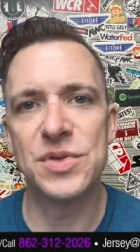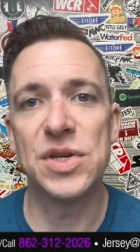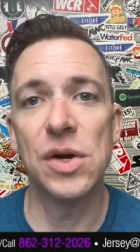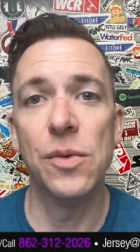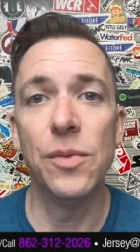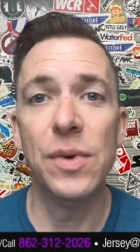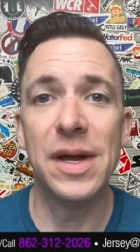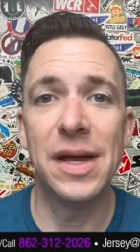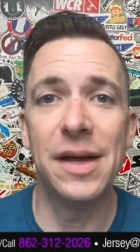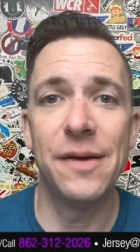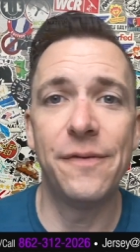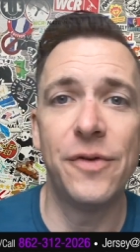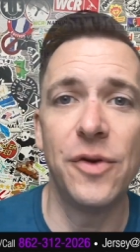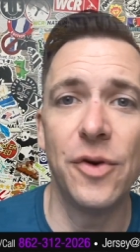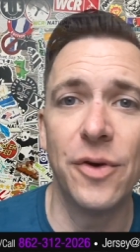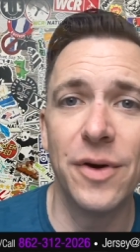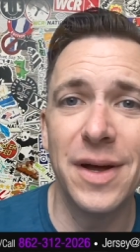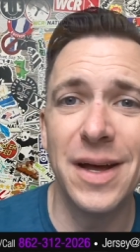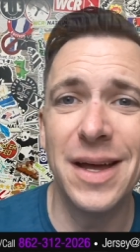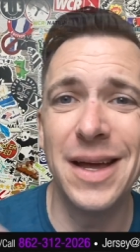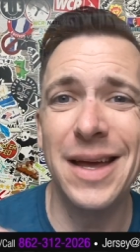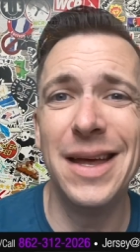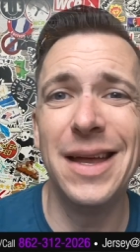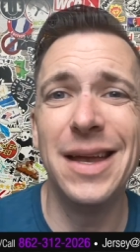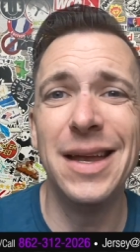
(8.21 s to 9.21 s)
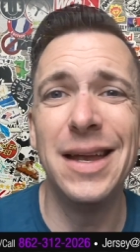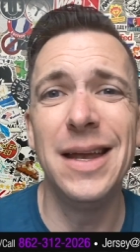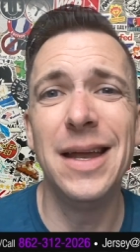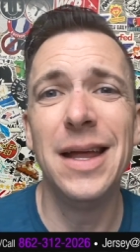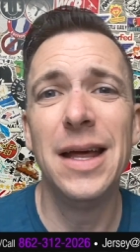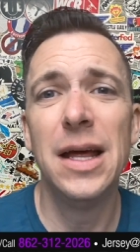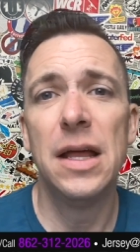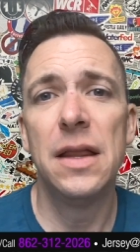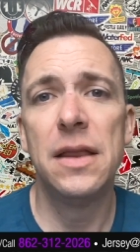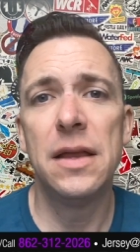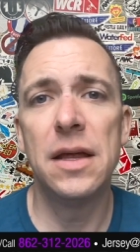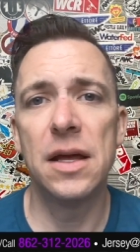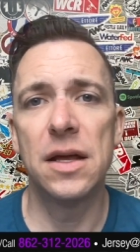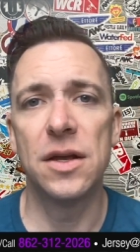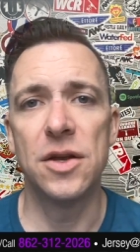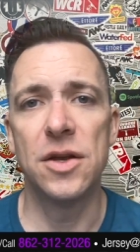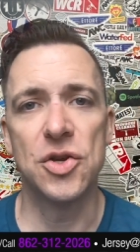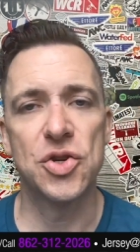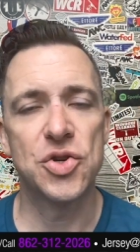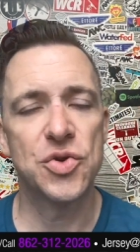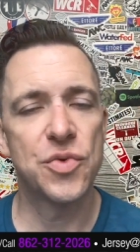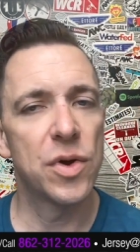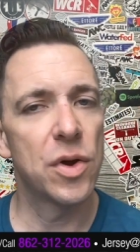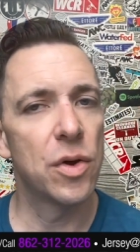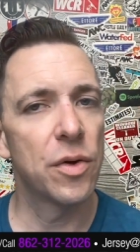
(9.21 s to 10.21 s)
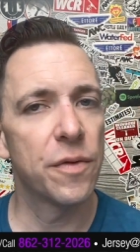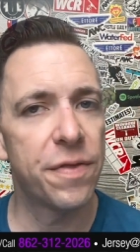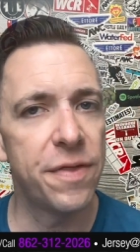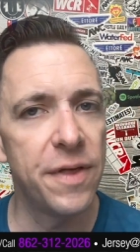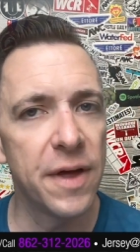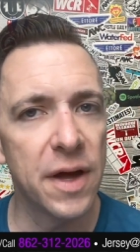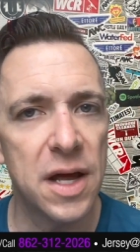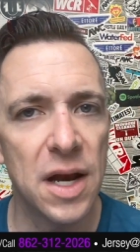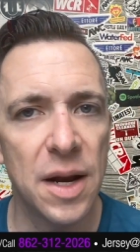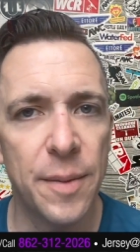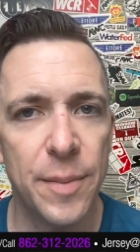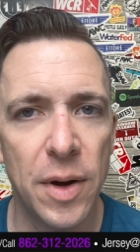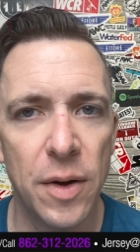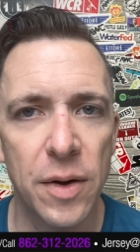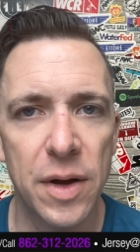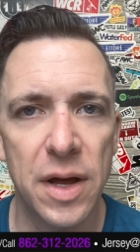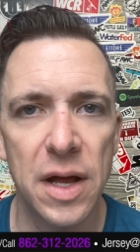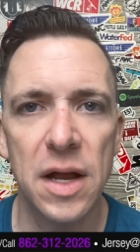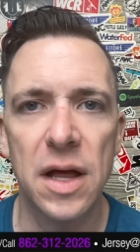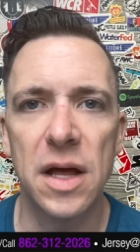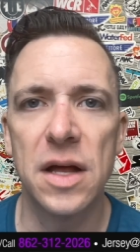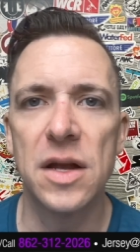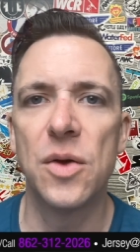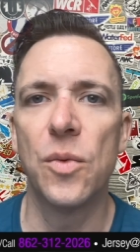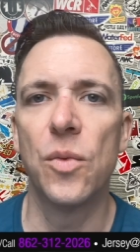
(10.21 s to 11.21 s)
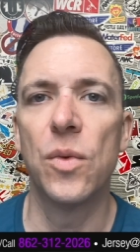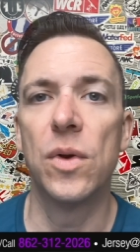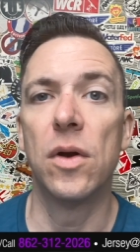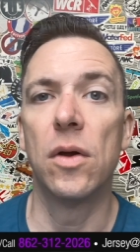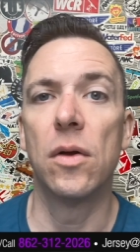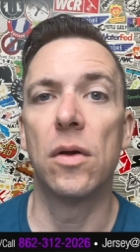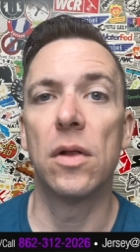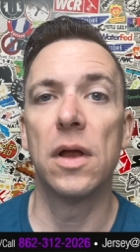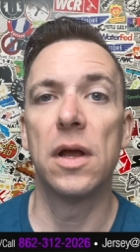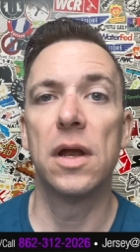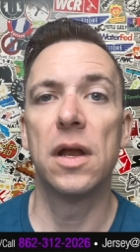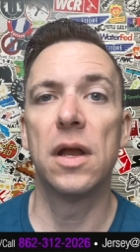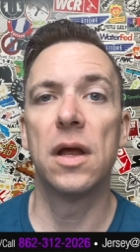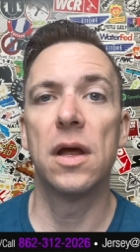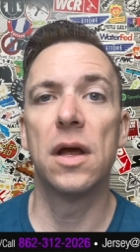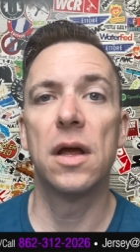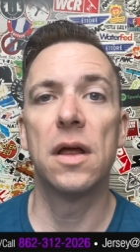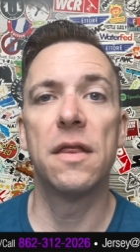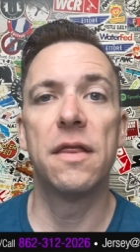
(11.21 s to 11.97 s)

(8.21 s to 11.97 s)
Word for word: So, if you're in the industry or thinking about getting into window cleaning,